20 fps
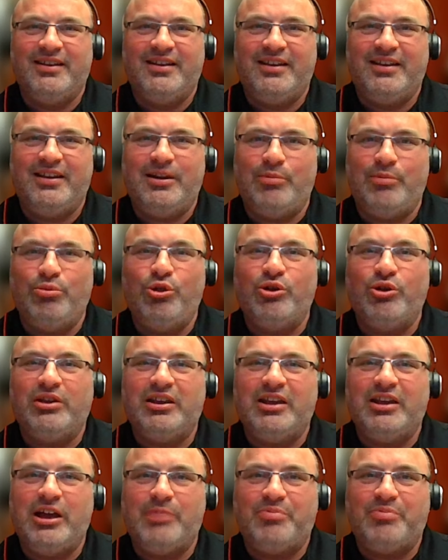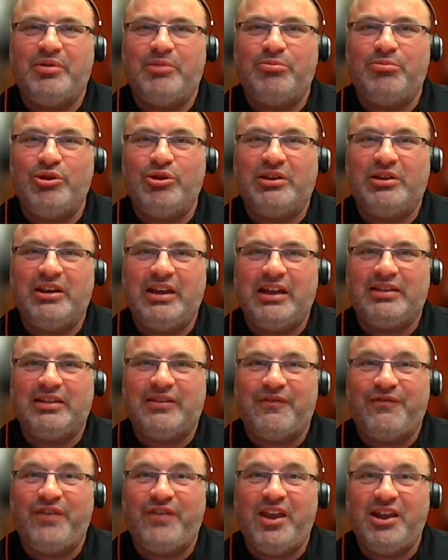And I'm looking up and I'm looking at the
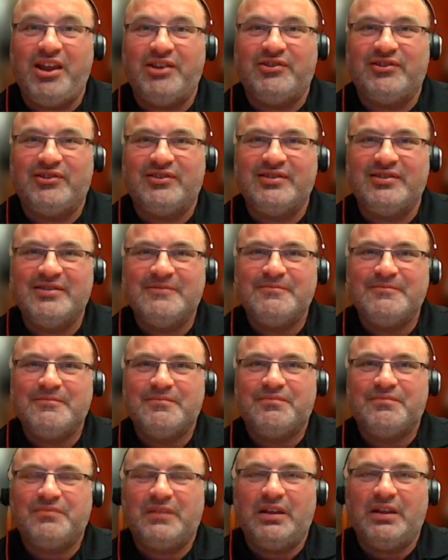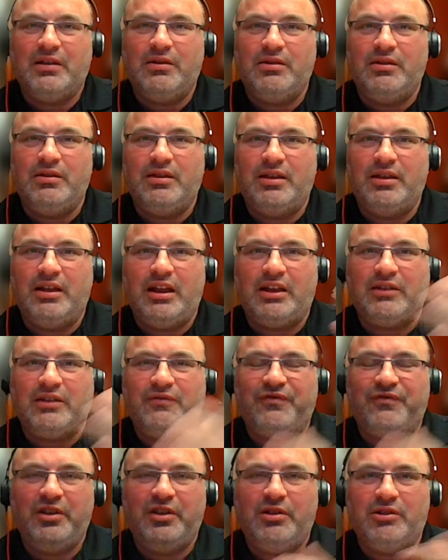face and and I could
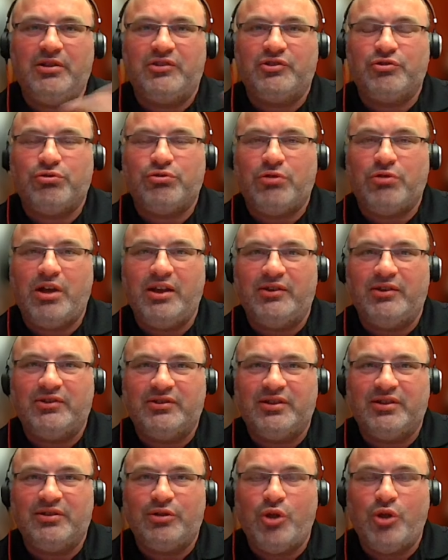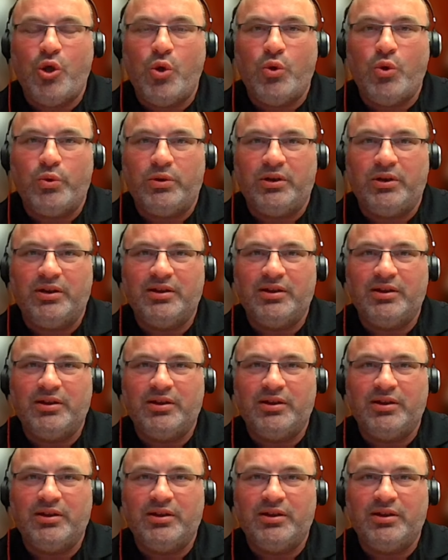feel it's Christ alone.